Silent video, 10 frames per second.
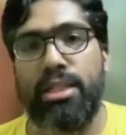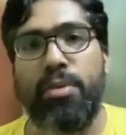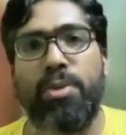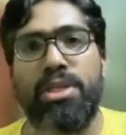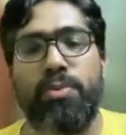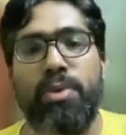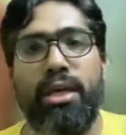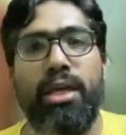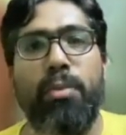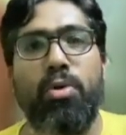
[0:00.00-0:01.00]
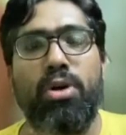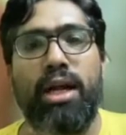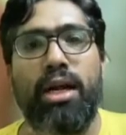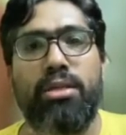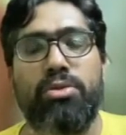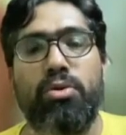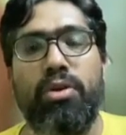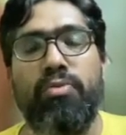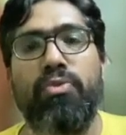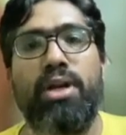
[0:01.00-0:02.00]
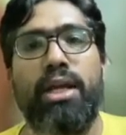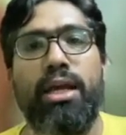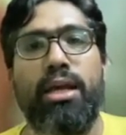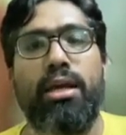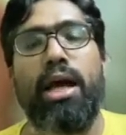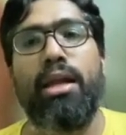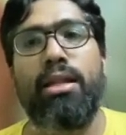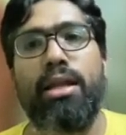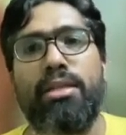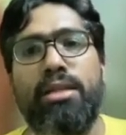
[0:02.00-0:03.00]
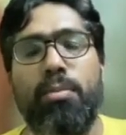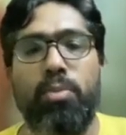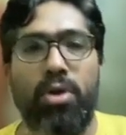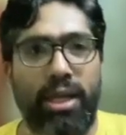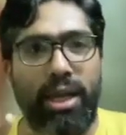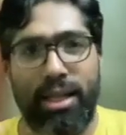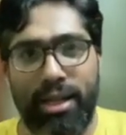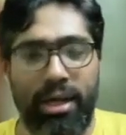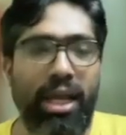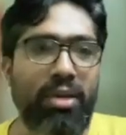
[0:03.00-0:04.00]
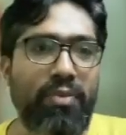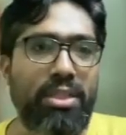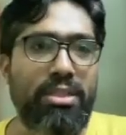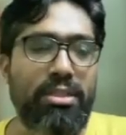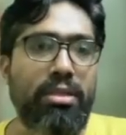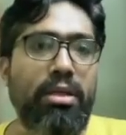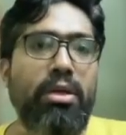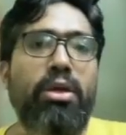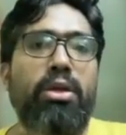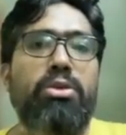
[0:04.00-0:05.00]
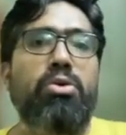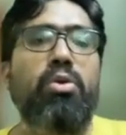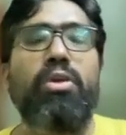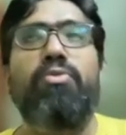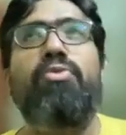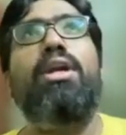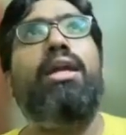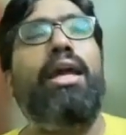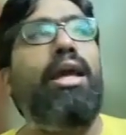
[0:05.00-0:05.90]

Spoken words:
Sandeep is speaking about that. So if we take another example in other language, so if we